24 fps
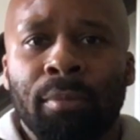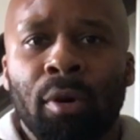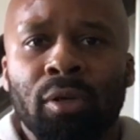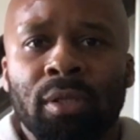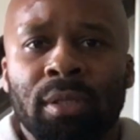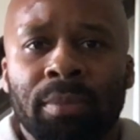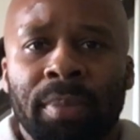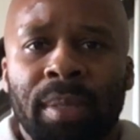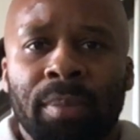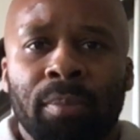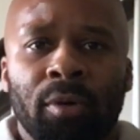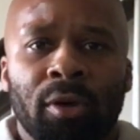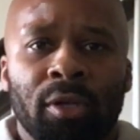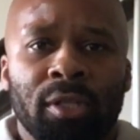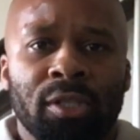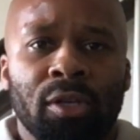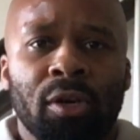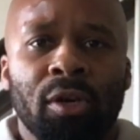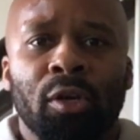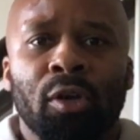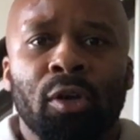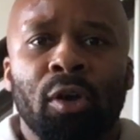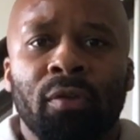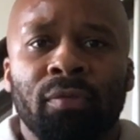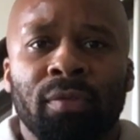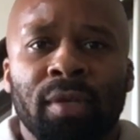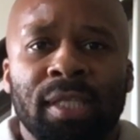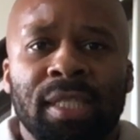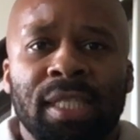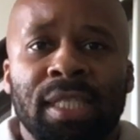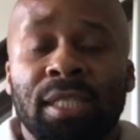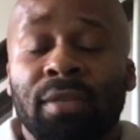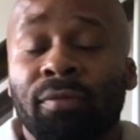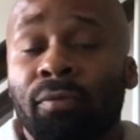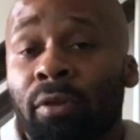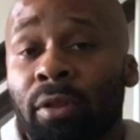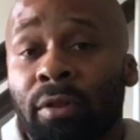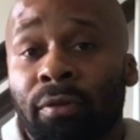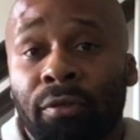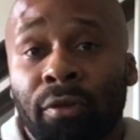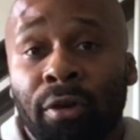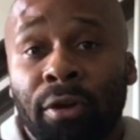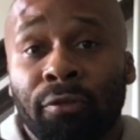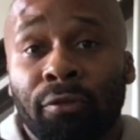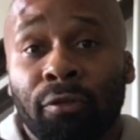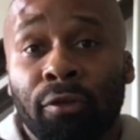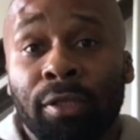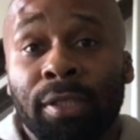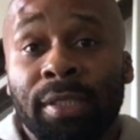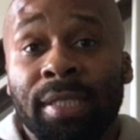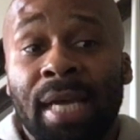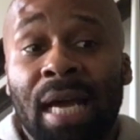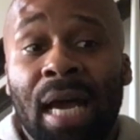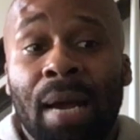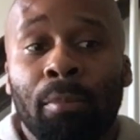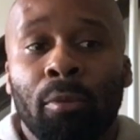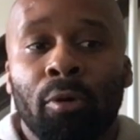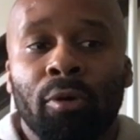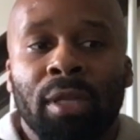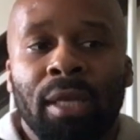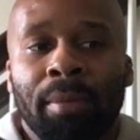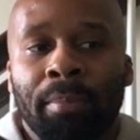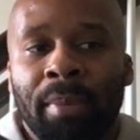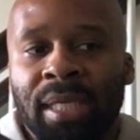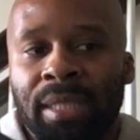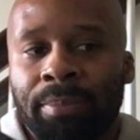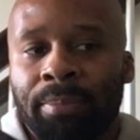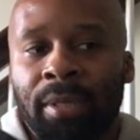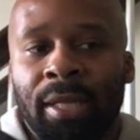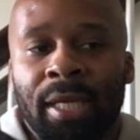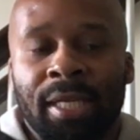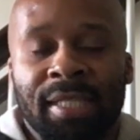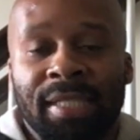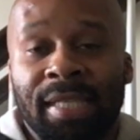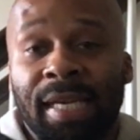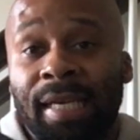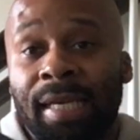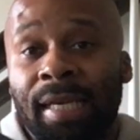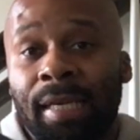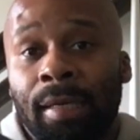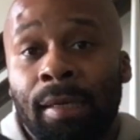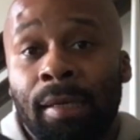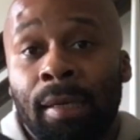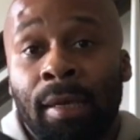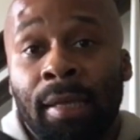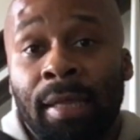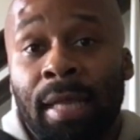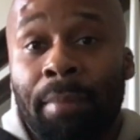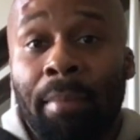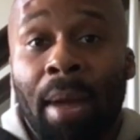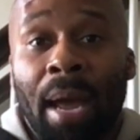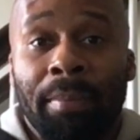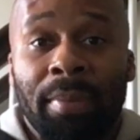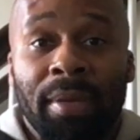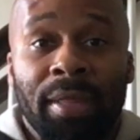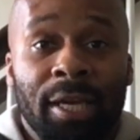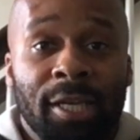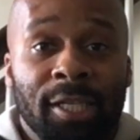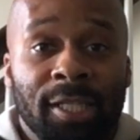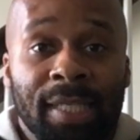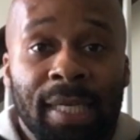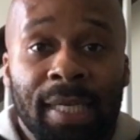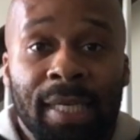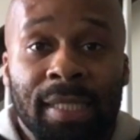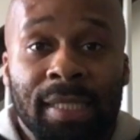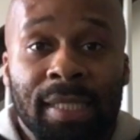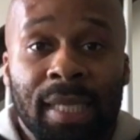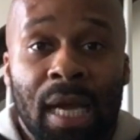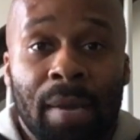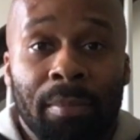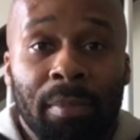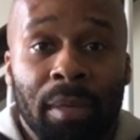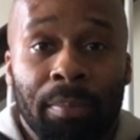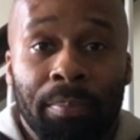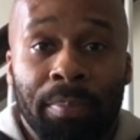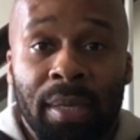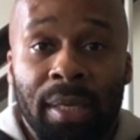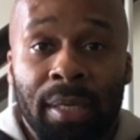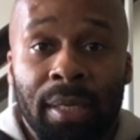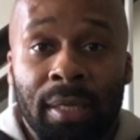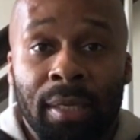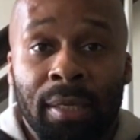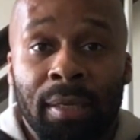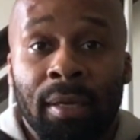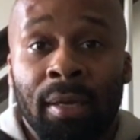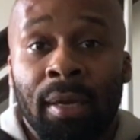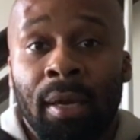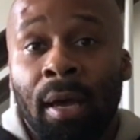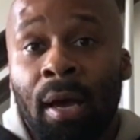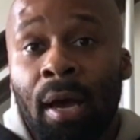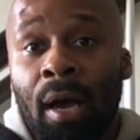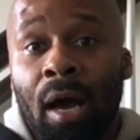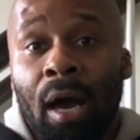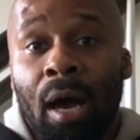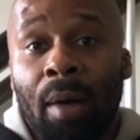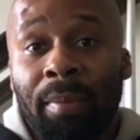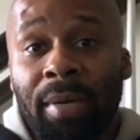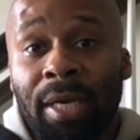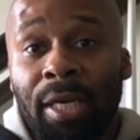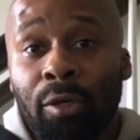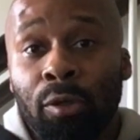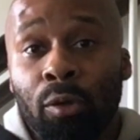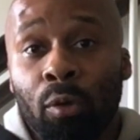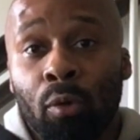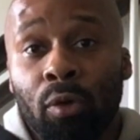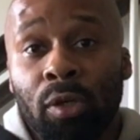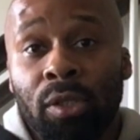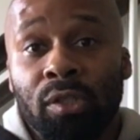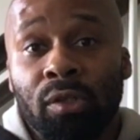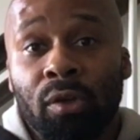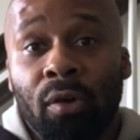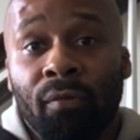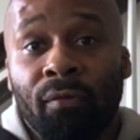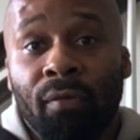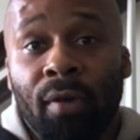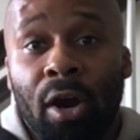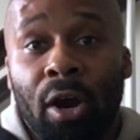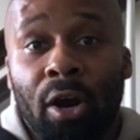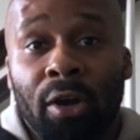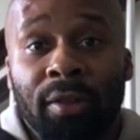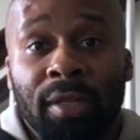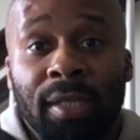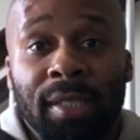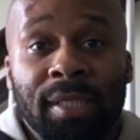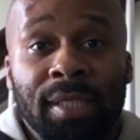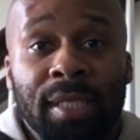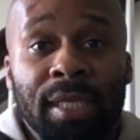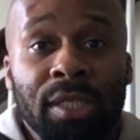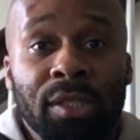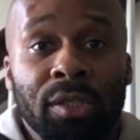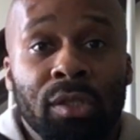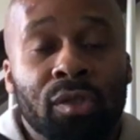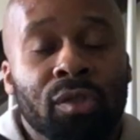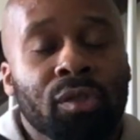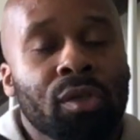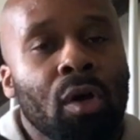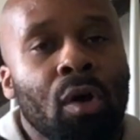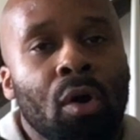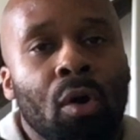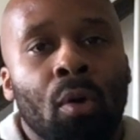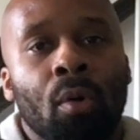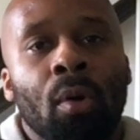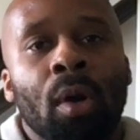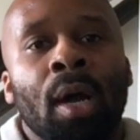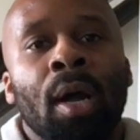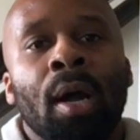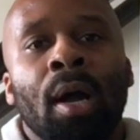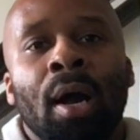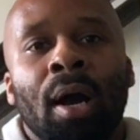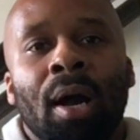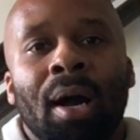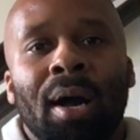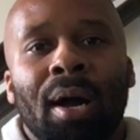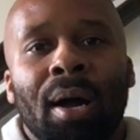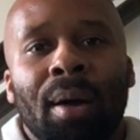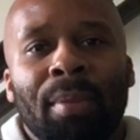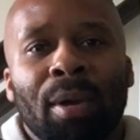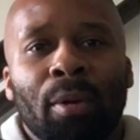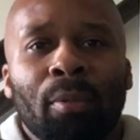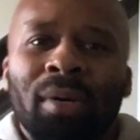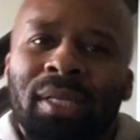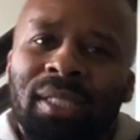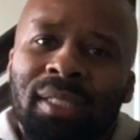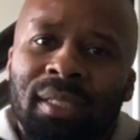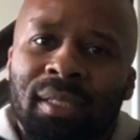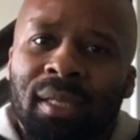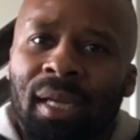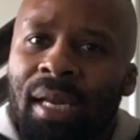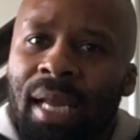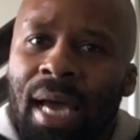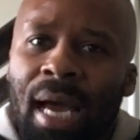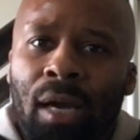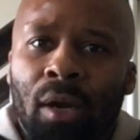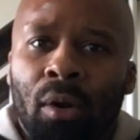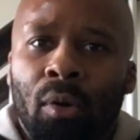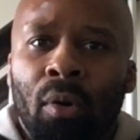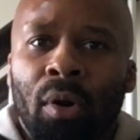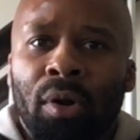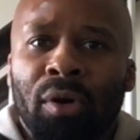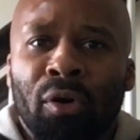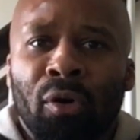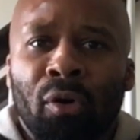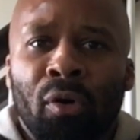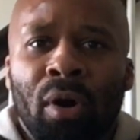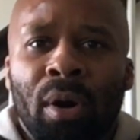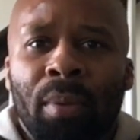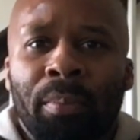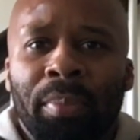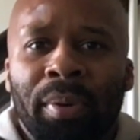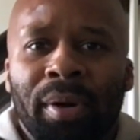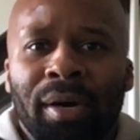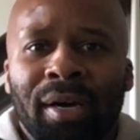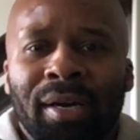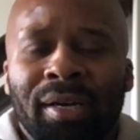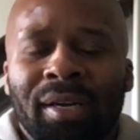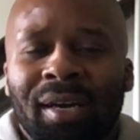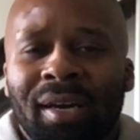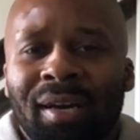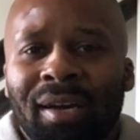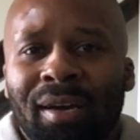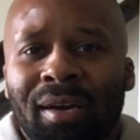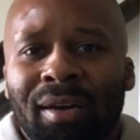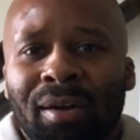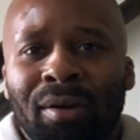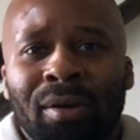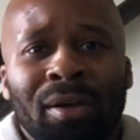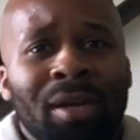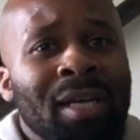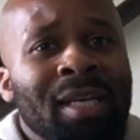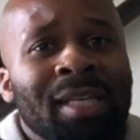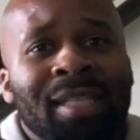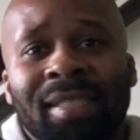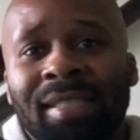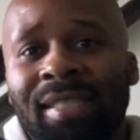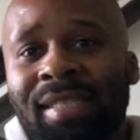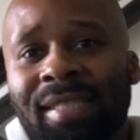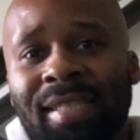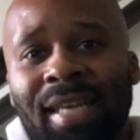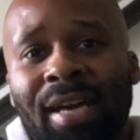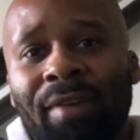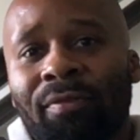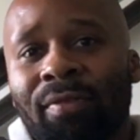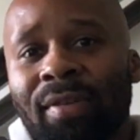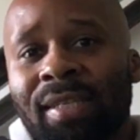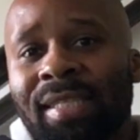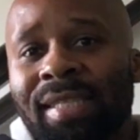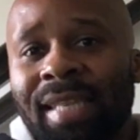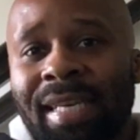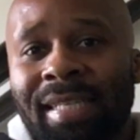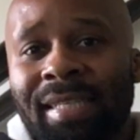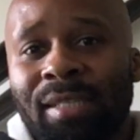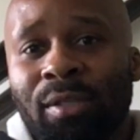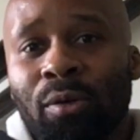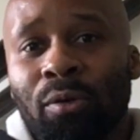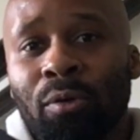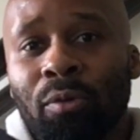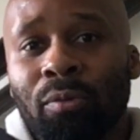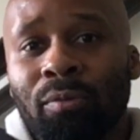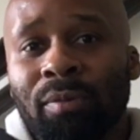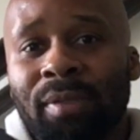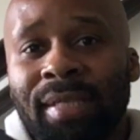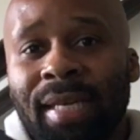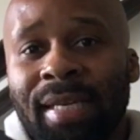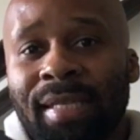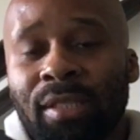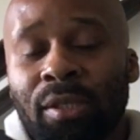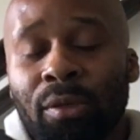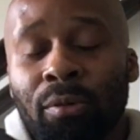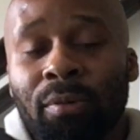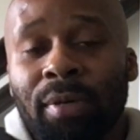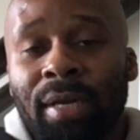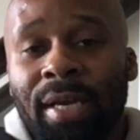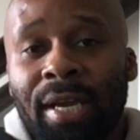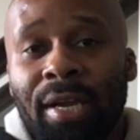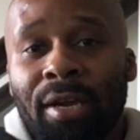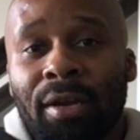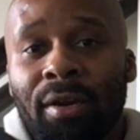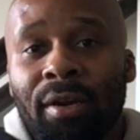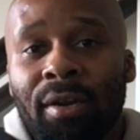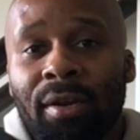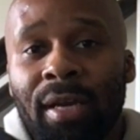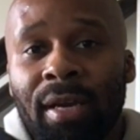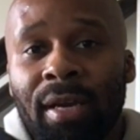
Most of the people are starting off their season for the very first time, or it might be their second. It might be their second time competing indoors so far in the season. So it wasn't a lot going on, but just definitely stay tuned. Stay tuned here.